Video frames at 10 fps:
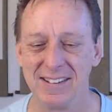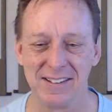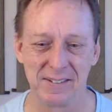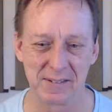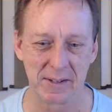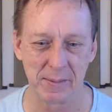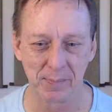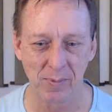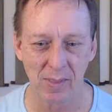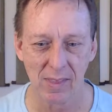Okay.
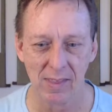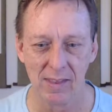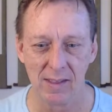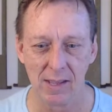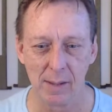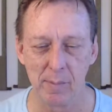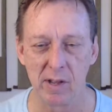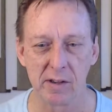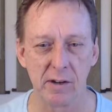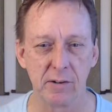I'm
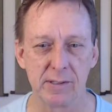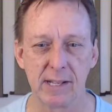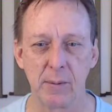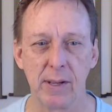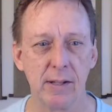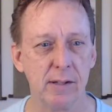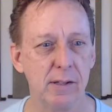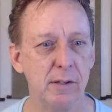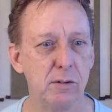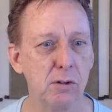not going to do it that way.
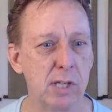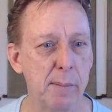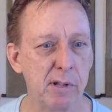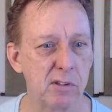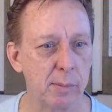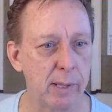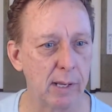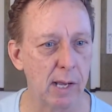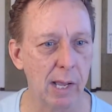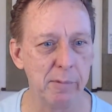Too time consuming.
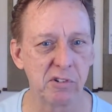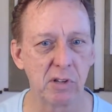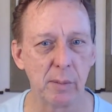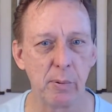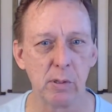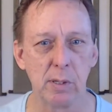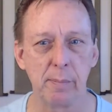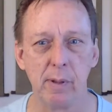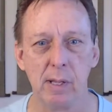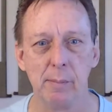I'm just going to pull
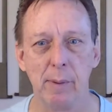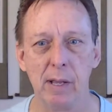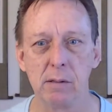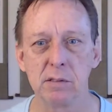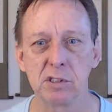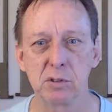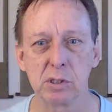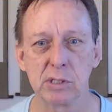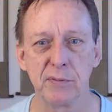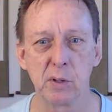up my own
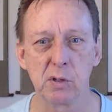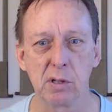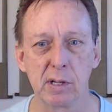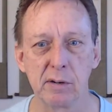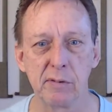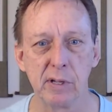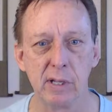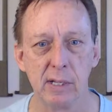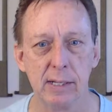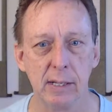source field calligraphy
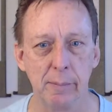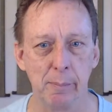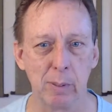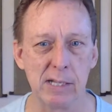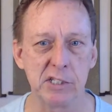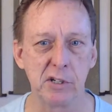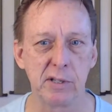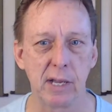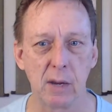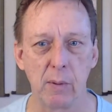and bless you
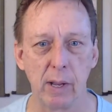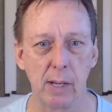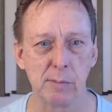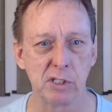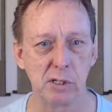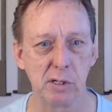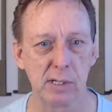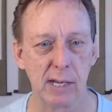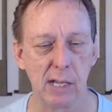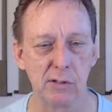that way. I'm sure you
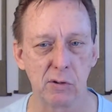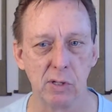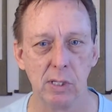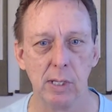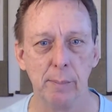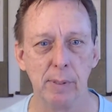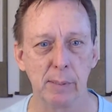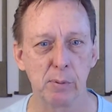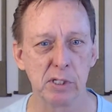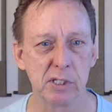guys will be
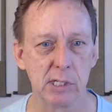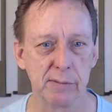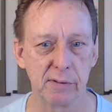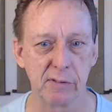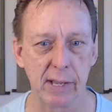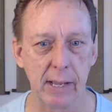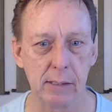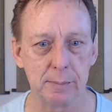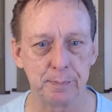appreciative of that.